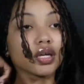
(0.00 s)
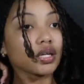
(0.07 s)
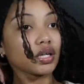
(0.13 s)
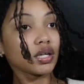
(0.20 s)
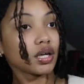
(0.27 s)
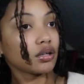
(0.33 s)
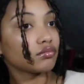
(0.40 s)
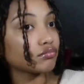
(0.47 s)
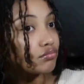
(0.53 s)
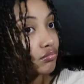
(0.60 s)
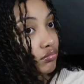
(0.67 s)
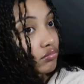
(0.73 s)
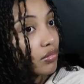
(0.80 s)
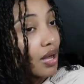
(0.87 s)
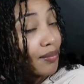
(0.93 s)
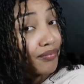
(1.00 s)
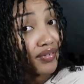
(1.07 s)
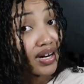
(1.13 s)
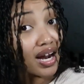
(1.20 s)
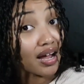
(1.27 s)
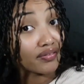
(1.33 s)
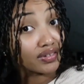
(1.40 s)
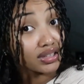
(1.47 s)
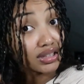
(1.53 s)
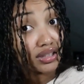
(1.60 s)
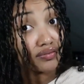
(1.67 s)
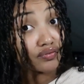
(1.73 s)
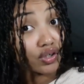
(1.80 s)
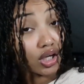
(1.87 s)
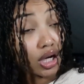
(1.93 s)
you know, I'm gonna have these
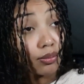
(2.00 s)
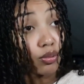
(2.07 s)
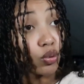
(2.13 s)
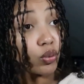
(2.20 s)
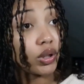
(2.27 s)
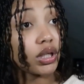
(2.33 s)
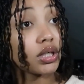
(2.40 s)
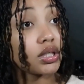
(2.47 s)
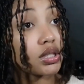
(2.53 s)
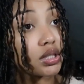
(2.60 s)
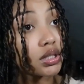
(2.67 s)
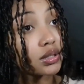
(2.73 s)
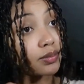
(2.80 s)
in for a couple weeks,